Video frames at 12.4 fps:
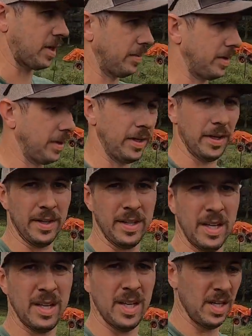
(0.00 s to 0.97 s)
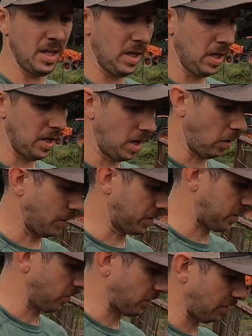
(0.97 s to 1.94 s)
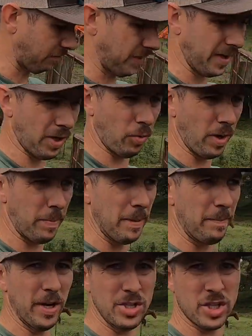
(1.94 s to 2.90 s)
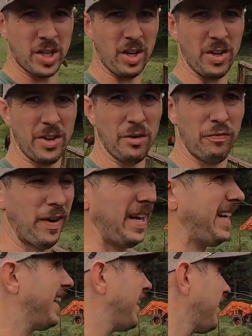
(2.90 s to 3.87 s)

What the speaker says: come in here and know what to do with that feeder. We'd been putting just a little feed in